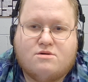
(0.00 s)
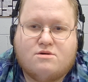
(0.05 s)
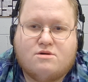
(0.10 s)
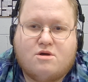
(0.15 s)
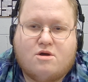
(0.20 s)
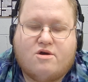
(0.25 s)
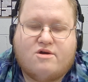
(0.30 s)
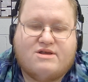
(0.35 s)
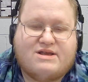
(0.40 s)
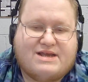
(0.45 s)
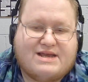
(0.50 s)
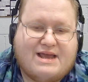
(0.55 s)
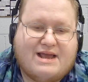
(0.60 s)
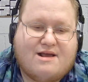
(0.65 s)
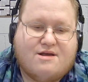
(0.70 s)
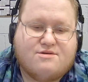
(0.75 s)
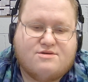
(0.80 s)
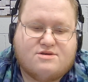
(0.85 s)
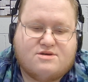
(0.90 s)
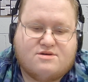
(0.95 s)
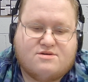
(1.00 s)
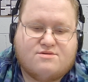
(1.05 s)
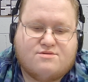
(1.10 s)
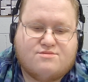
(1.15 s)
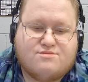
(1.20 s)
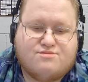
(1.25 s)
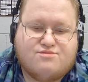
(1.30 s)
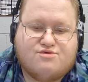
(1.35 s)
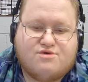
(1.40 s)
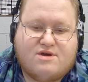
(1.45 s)
or encounter
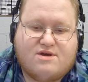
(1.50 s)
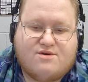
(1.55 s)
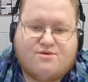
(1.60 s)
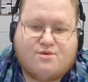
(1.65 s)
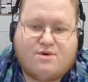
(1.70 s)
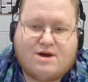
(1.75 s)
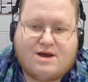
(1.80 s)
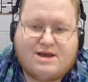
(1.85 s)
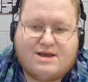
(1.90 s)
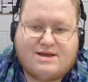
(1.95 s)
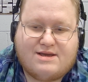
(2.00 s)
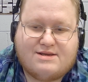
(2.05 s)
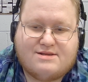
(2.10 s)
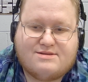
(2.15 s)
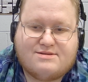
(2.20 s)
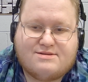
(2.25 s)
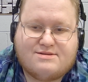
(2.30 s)
Bray Wyatt.